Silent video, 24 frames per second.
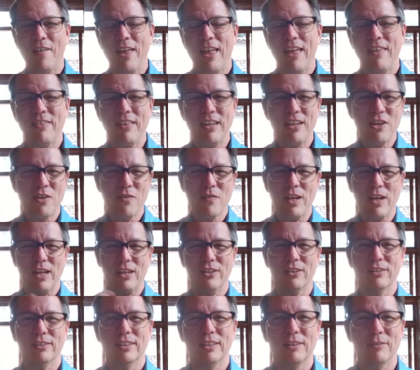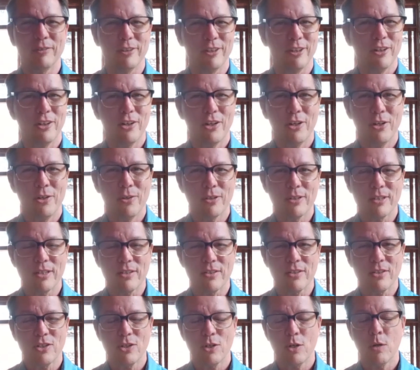And then you've got your liver, who is a
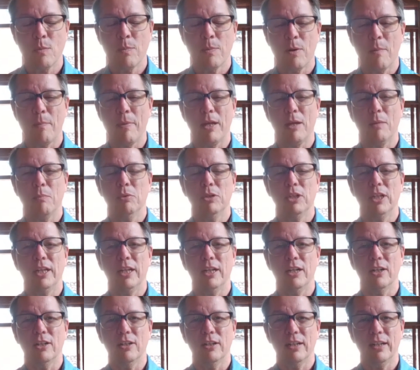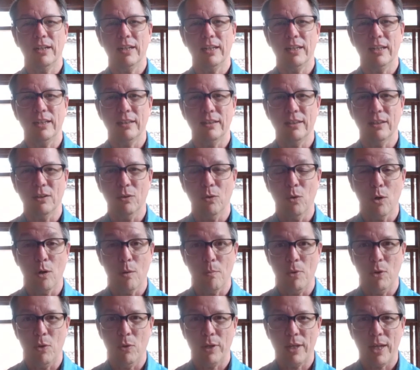super big player in the
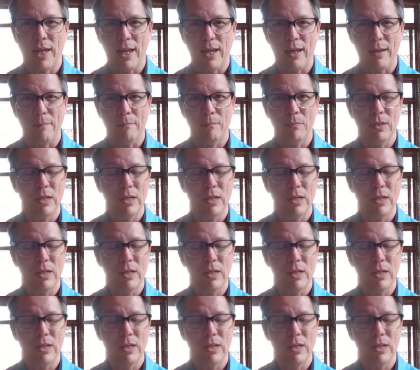hormone game,